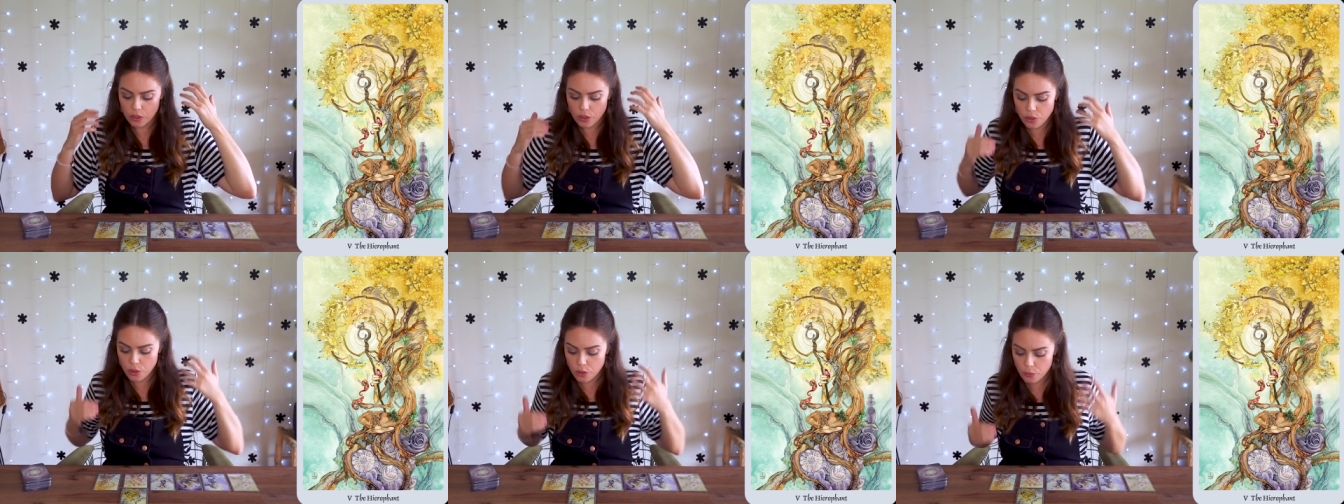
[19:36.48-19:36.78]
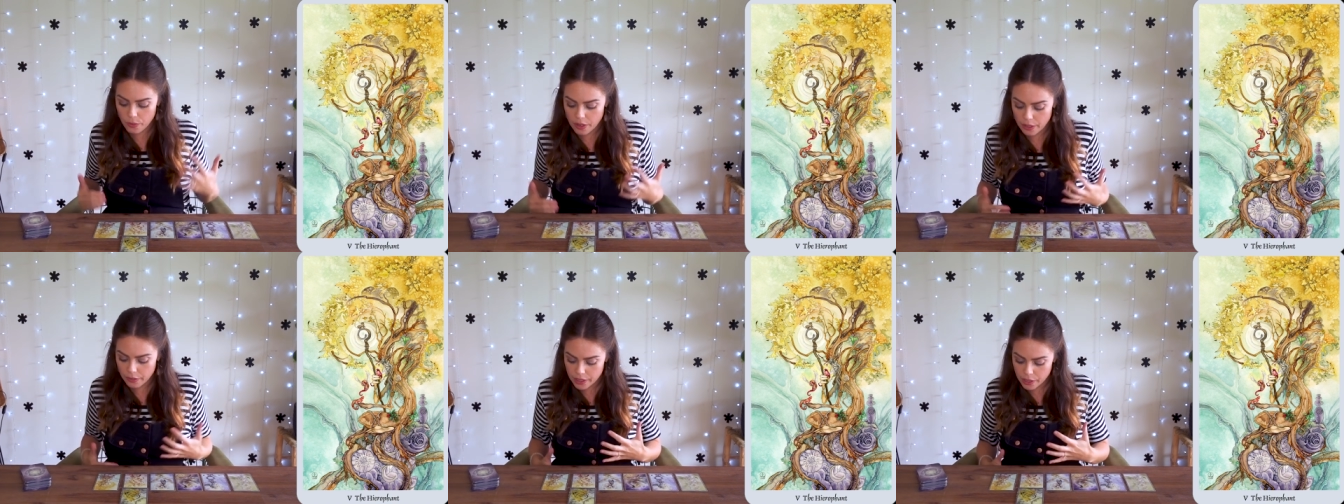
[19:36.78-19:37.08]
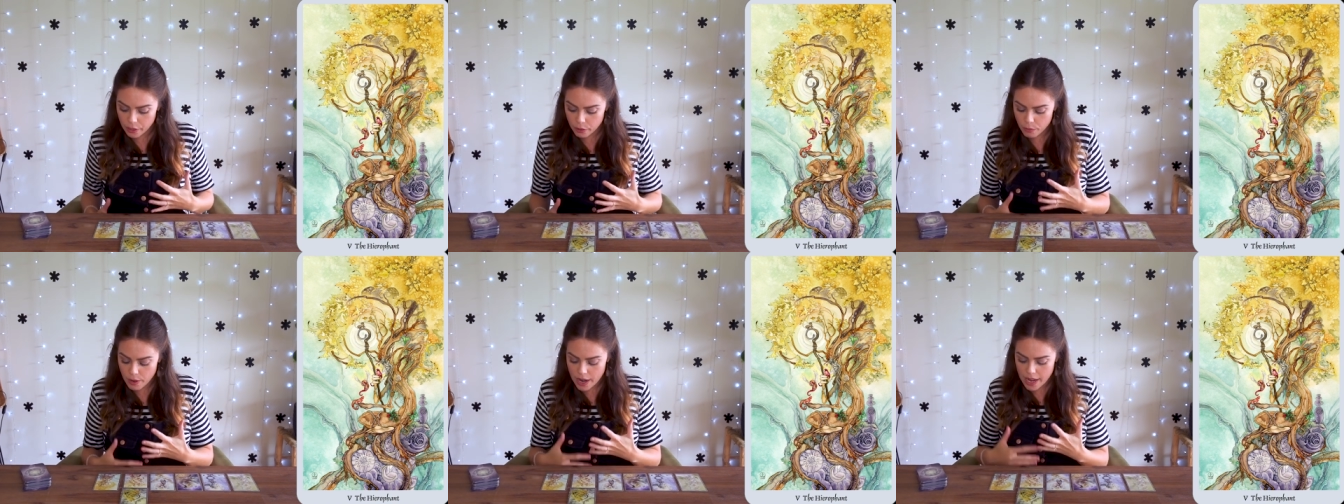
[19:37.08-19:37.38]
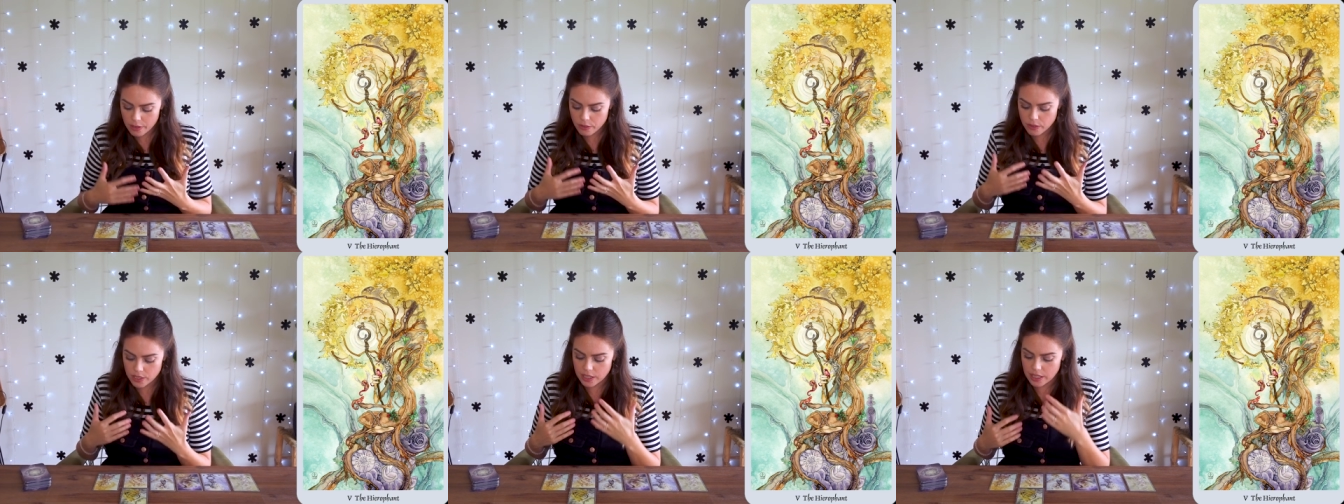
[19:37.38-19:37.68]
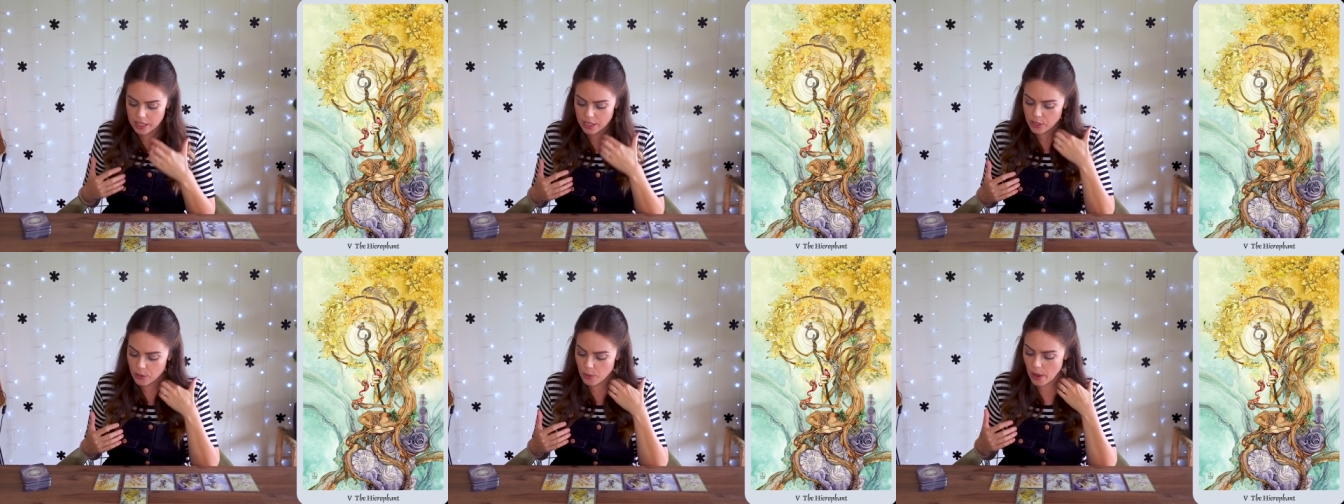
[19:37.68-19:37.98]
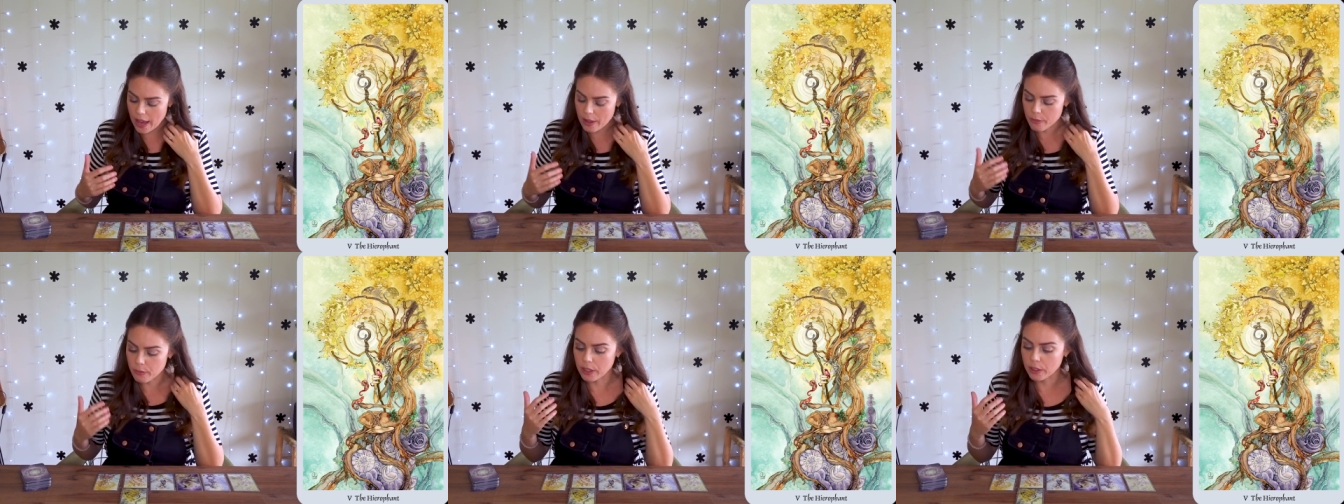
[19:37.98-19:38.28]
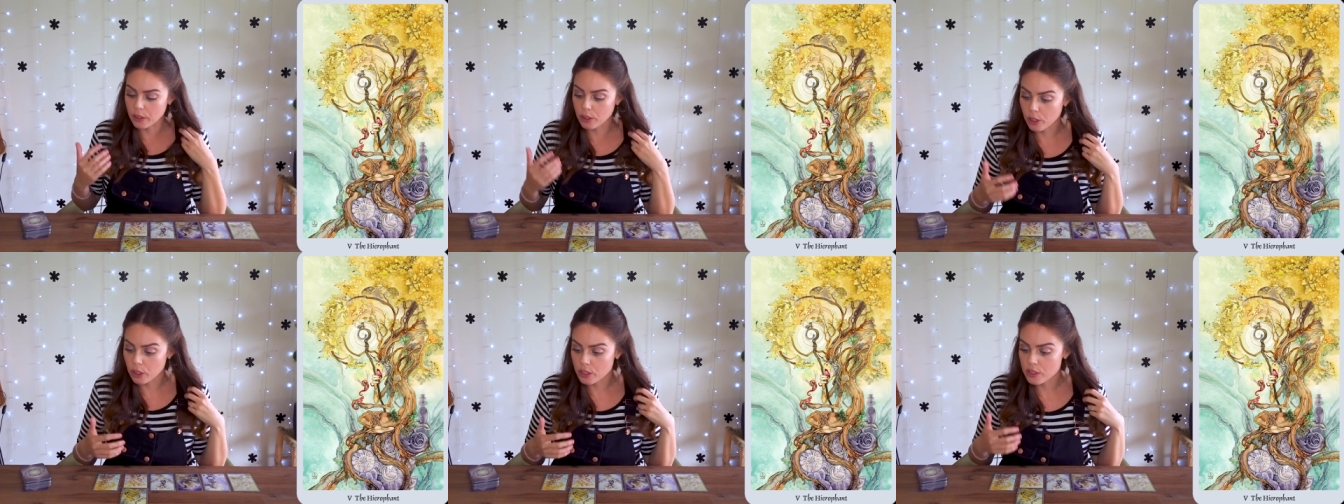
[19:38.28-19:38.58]
you're very grounded and you have a
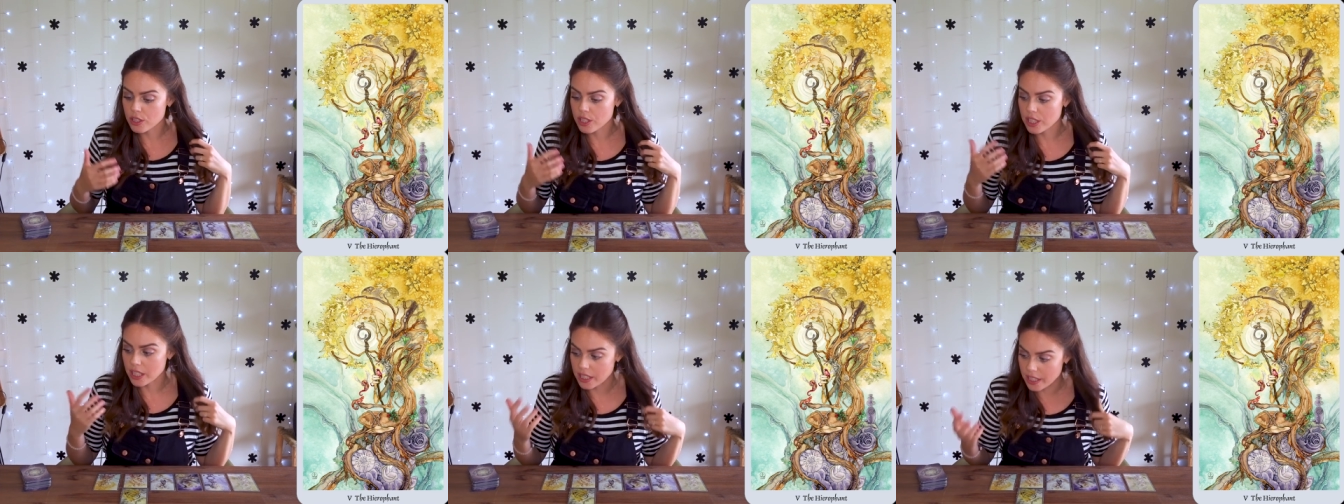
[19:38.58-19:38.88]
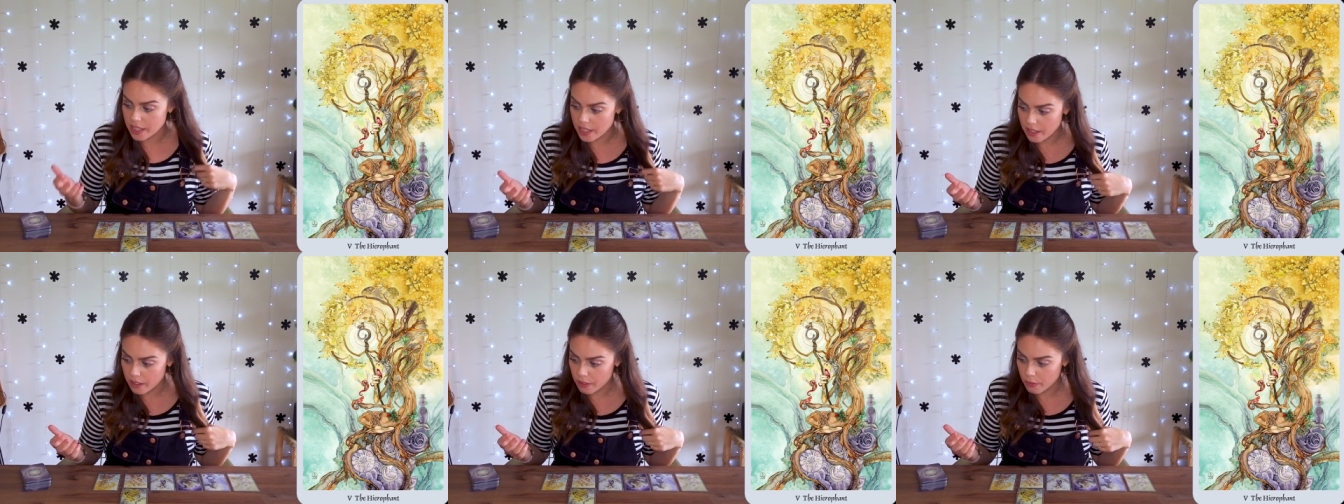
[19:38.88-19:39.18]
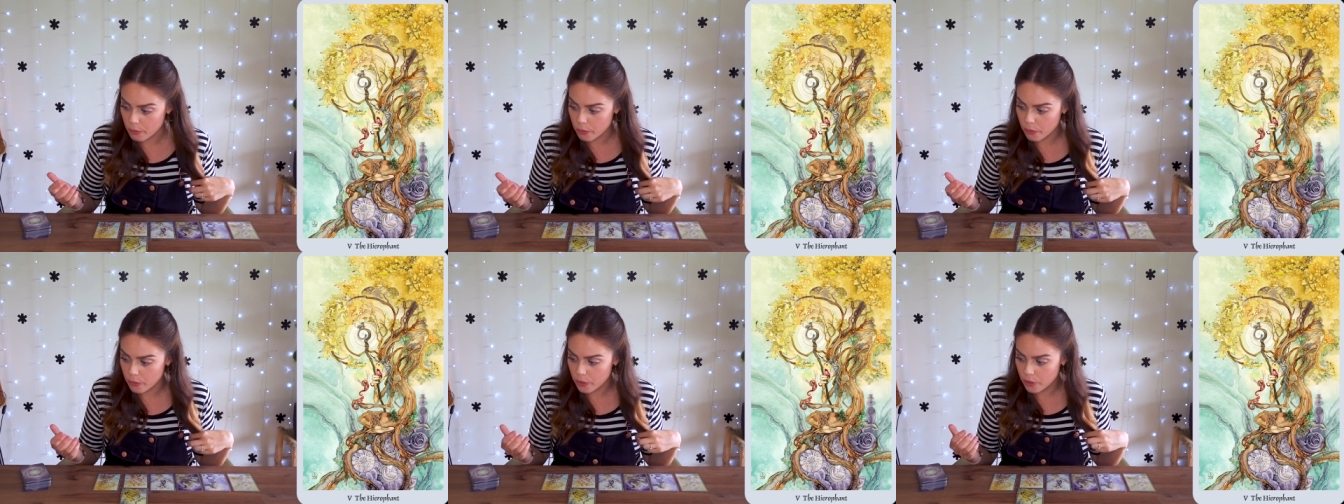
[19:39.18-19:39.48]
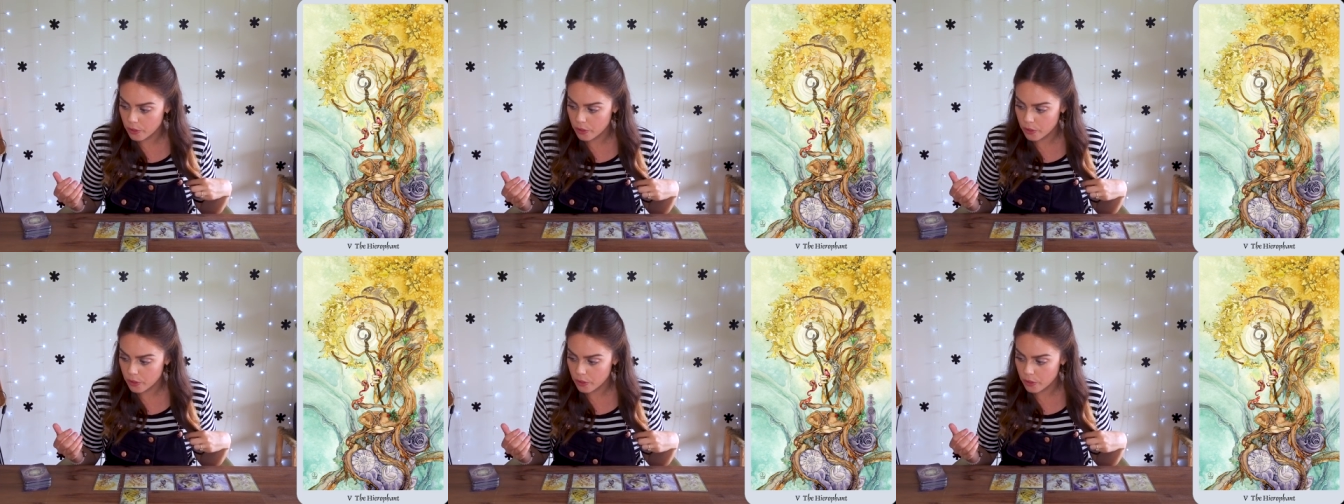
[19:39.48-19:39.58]
lot to give.